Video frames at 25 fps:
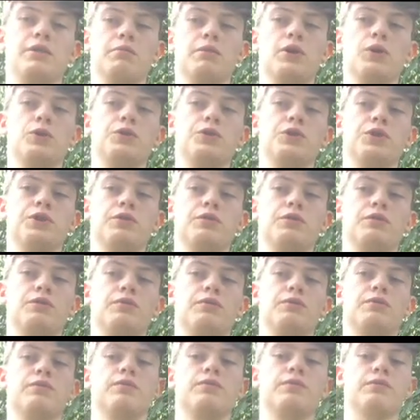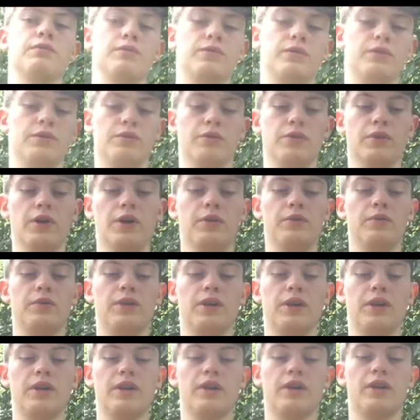motion, right?
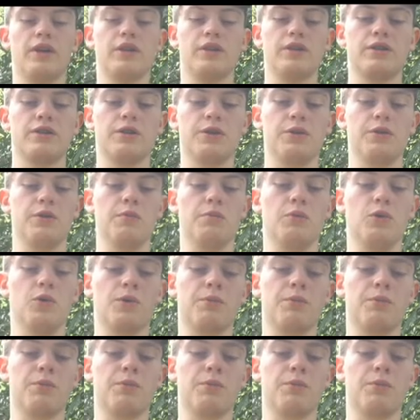So the more